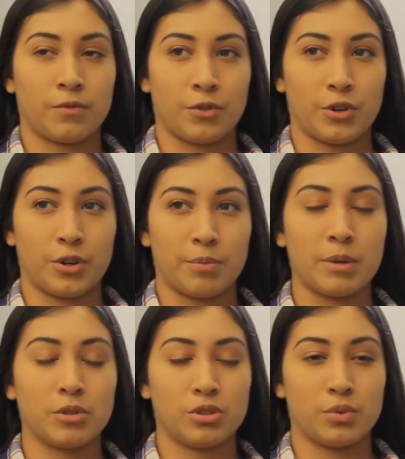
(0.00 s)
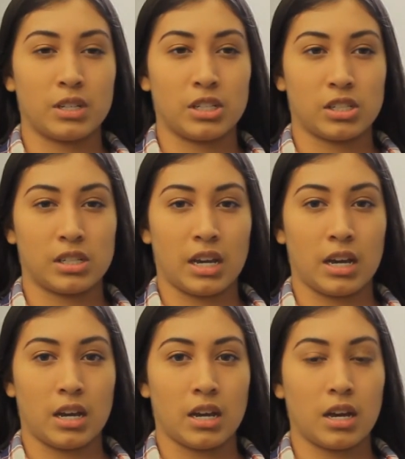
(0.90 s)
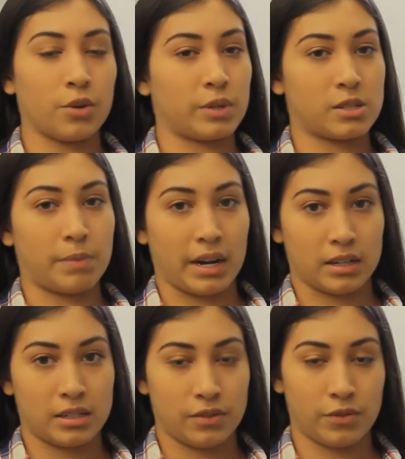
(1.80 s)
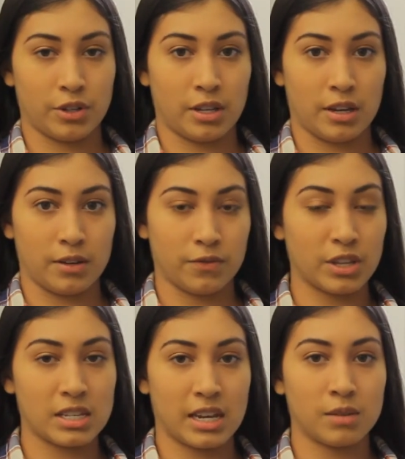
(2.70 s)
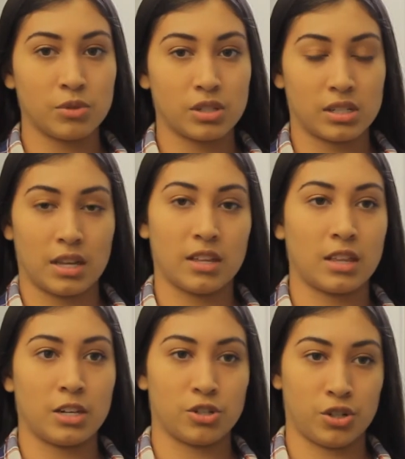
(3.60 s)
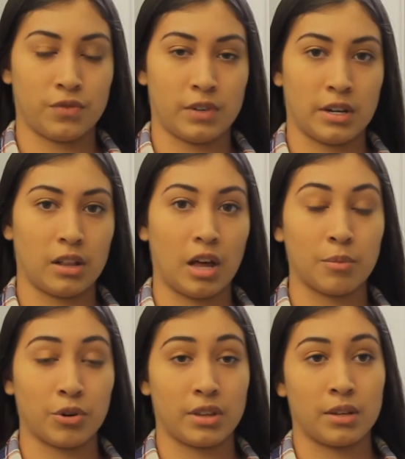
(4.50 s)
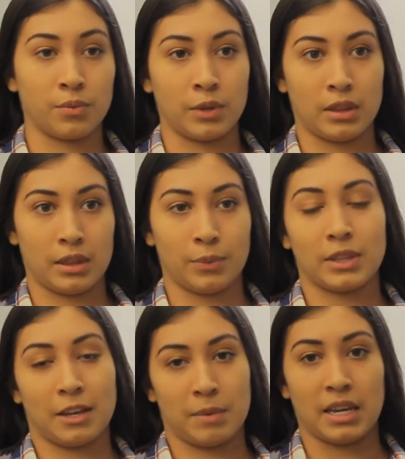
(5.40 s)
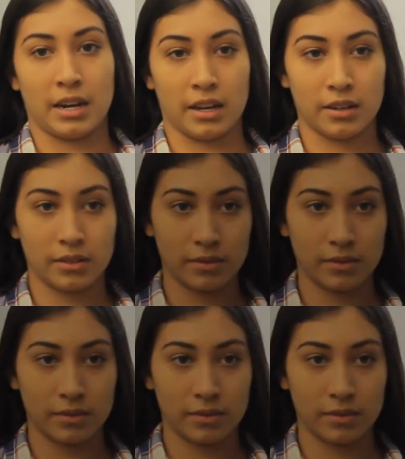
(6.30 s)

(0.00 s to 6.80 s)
for people to really just get a respect for these animals, because I think they deserve it a lot more than what they've been getting.